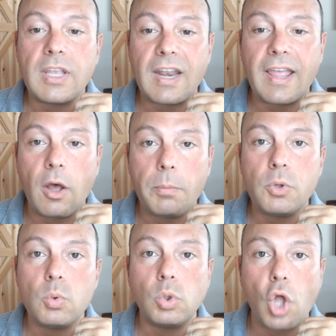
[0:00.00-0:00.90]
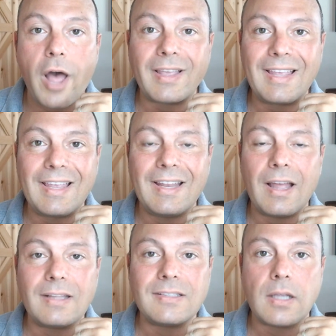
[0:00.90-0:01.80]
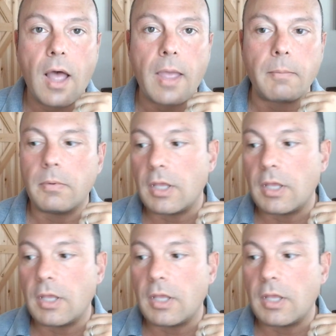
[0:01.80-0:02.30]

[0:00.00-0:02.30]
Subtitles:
Can I help you lock in a time?